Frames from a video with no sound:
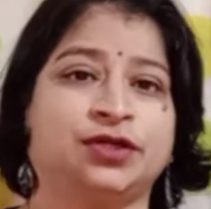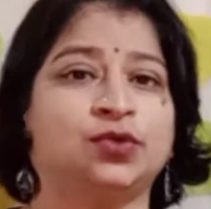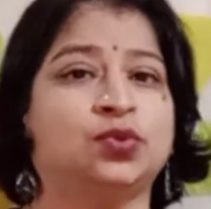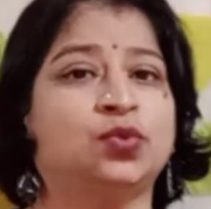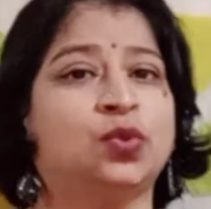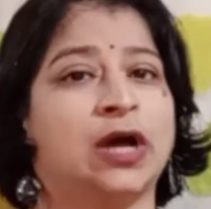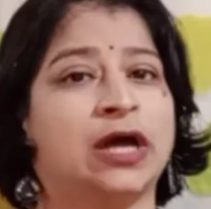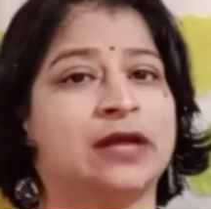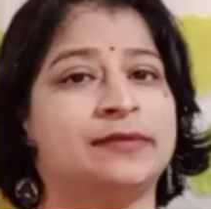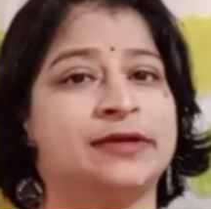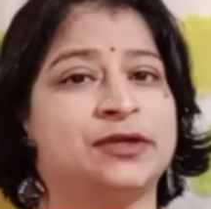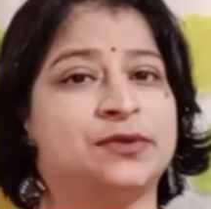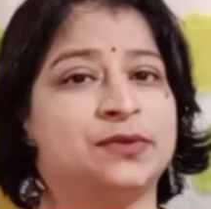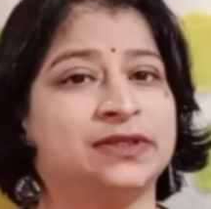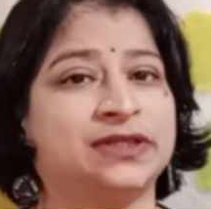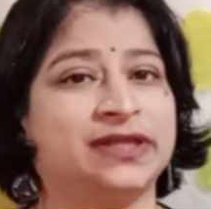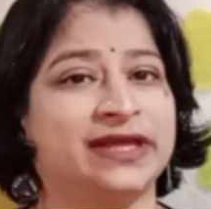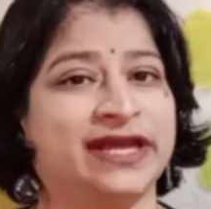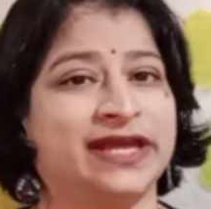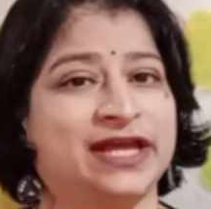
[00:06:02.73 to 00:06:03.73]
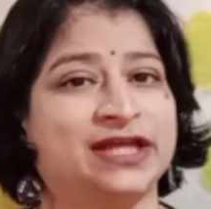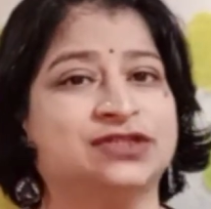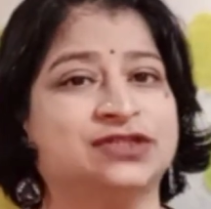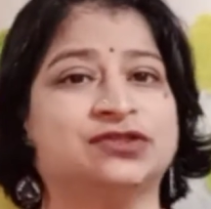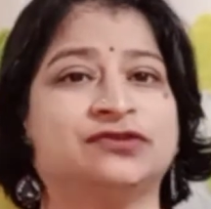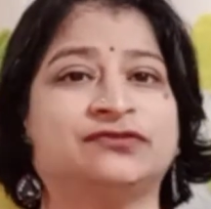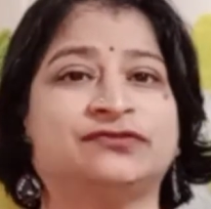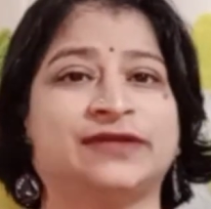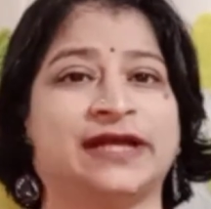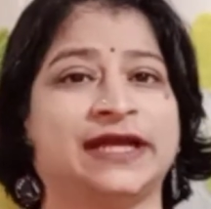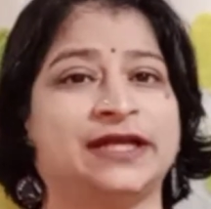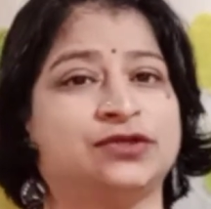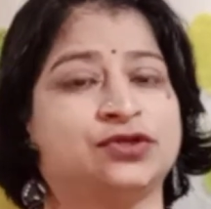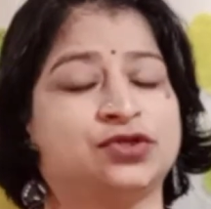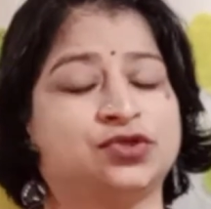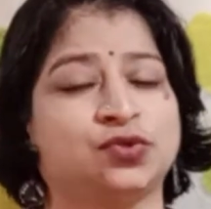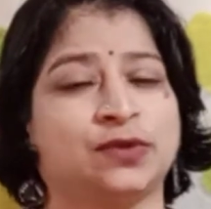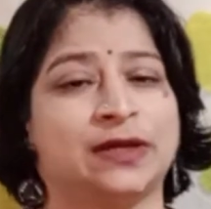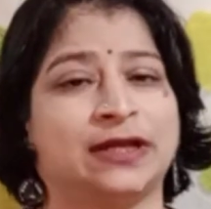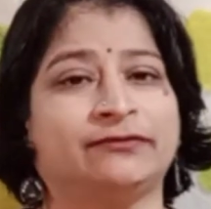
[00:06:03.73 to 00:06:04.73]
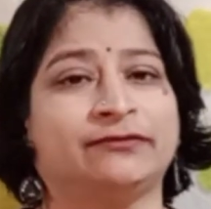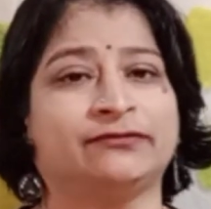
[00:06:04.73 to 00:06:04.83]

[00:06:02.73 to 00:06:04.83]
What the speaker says: who are between the age of 9 to 12.